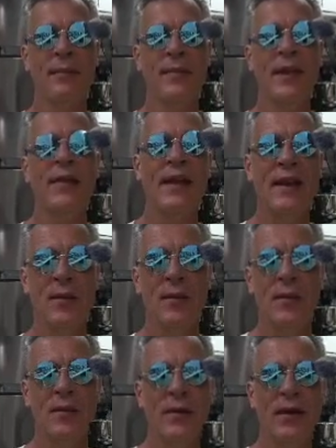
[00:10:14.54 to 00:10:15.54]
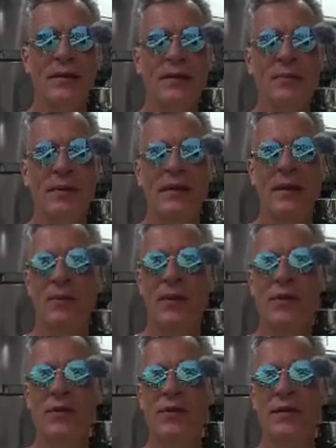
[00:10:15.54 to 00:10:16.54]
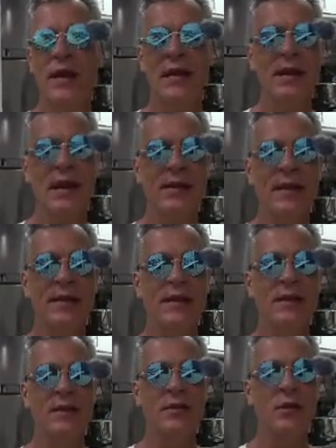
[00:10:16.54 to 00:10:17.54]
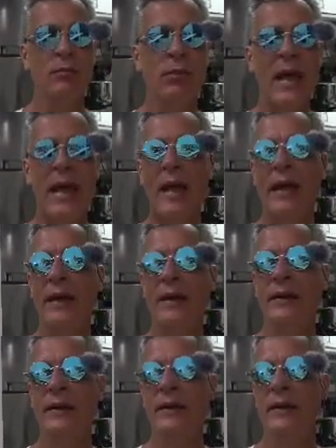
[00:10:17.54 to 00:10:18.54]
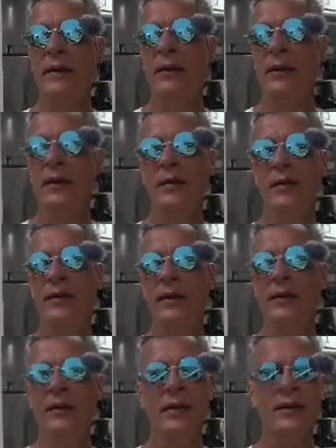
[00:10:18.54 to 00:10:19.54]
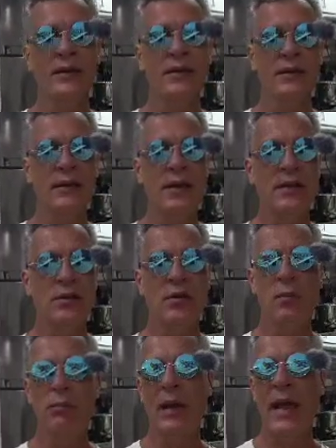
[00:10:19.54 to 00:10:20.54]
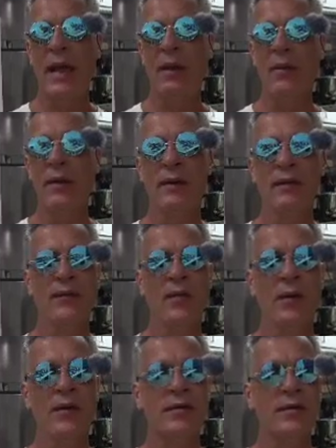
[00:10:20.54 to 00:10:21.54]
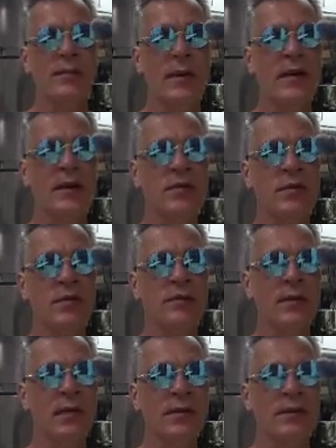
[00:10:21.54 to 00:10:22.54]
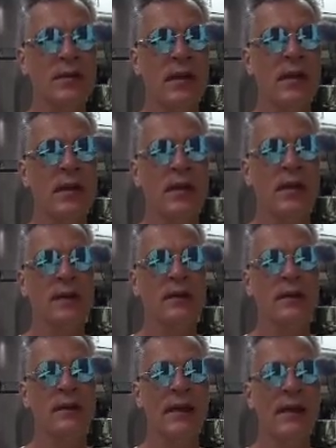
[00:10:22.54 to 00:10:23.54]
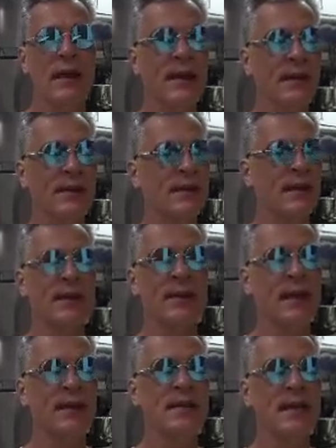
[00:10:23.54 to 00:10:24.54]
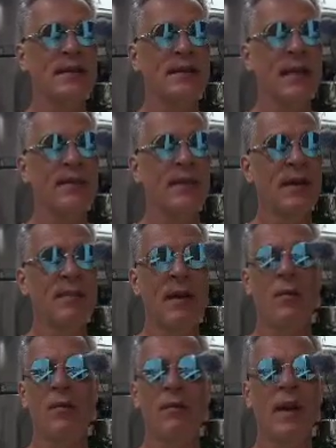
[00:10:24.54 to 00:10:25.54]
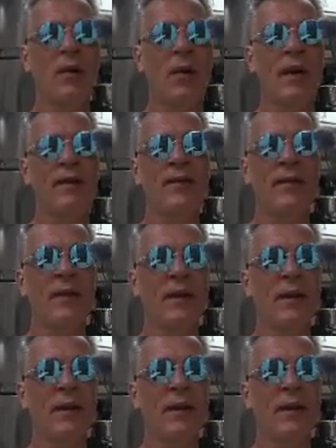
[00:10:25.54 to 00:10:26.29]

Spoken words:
Then they knew what it was, but then when you're saying it, I think they just go blank. You know, they just go blank when a foreigner's speaking to them, because they say the same thing. My wife,